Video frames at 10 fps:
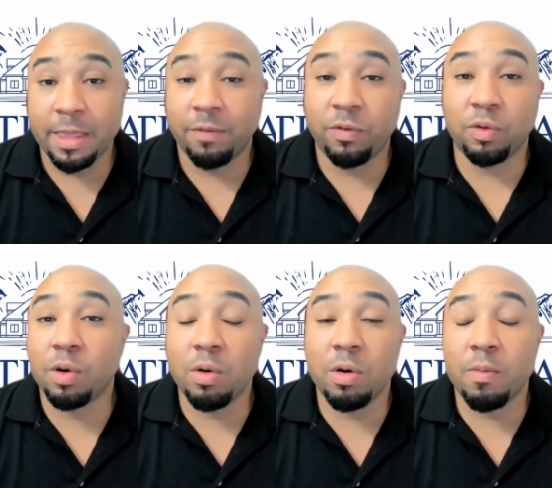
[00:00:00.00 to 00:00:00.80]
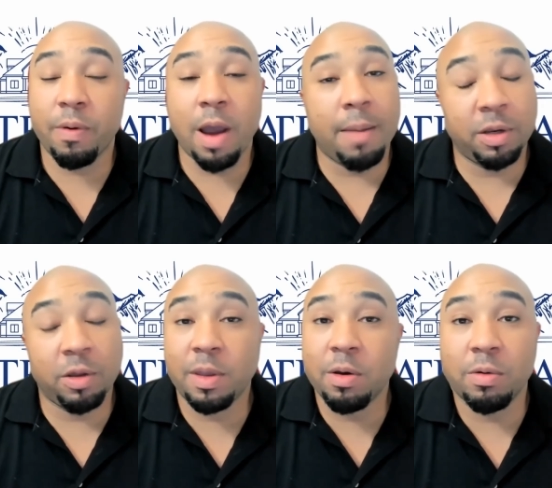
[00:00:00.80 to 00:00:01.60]
If you don't own property,
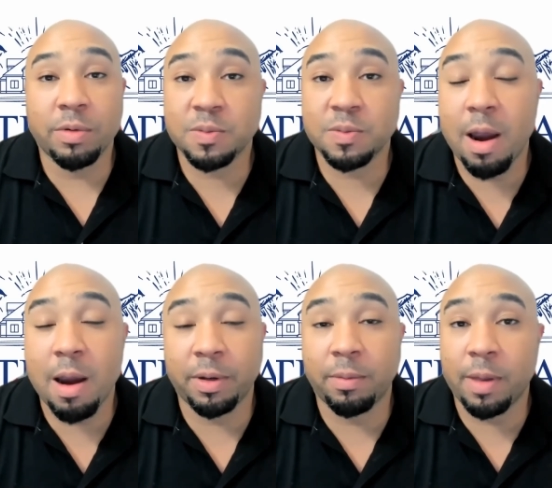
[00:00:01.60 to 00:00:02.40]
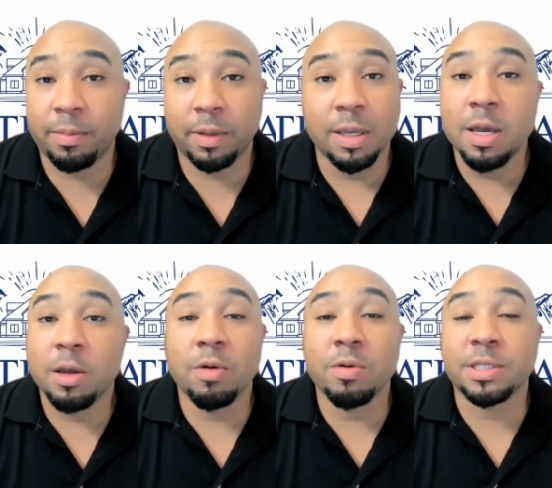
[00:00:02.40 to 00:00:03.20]
you'll be owned as property, baby.
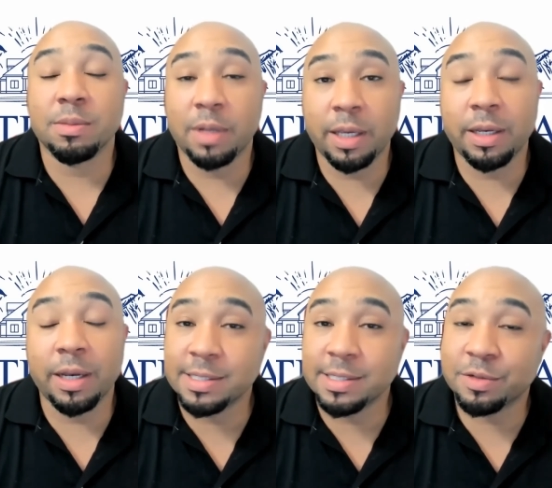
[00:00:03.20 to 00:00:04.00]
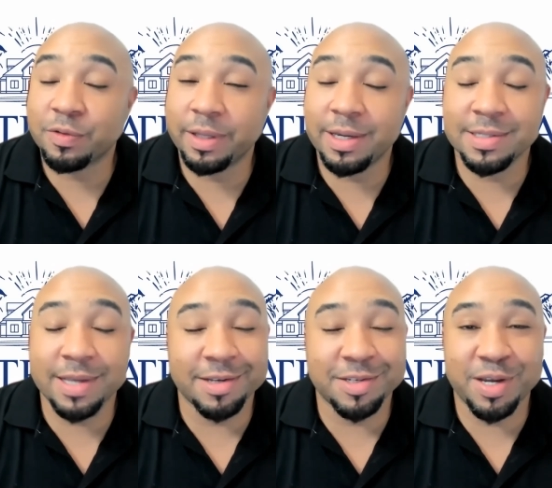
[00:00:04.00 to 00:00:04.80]
Go get some land. Ancestry Lands
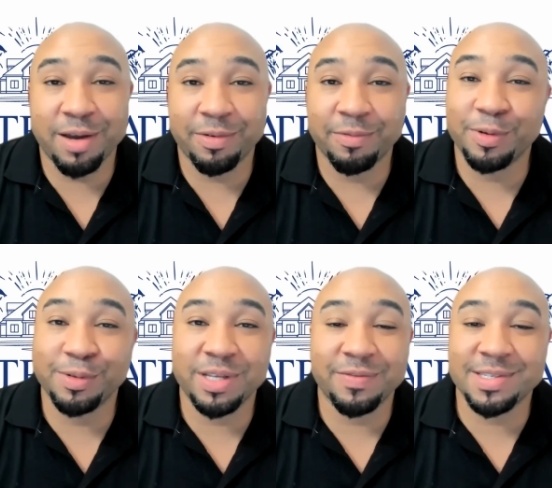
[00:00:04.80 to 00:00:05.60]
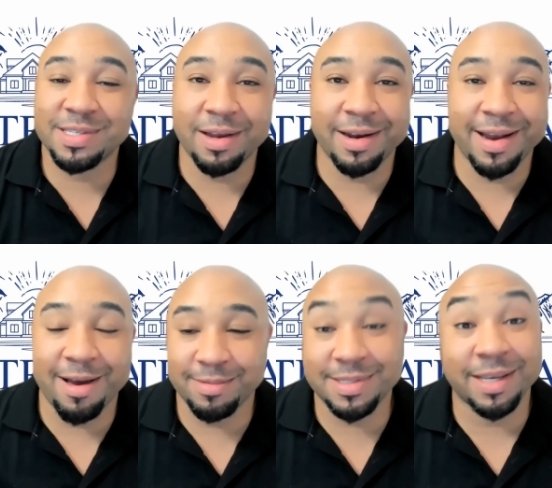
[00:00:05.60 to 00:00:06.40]
got you covered. Phil Davis signing
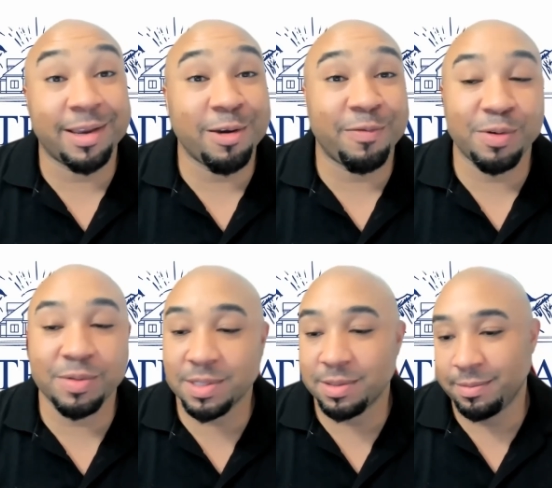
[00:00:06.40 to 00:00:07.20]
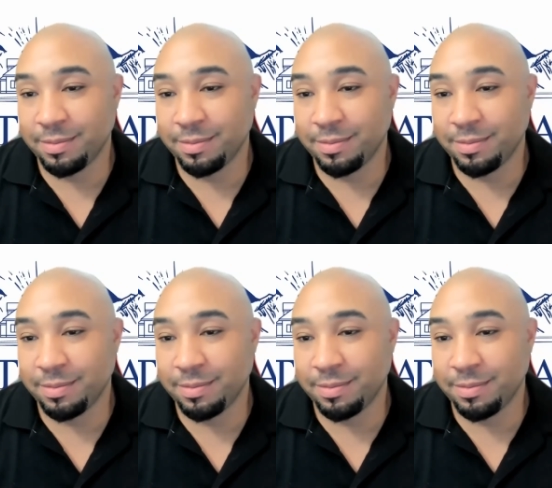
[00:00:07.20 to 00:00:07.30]
out. Take care, folks.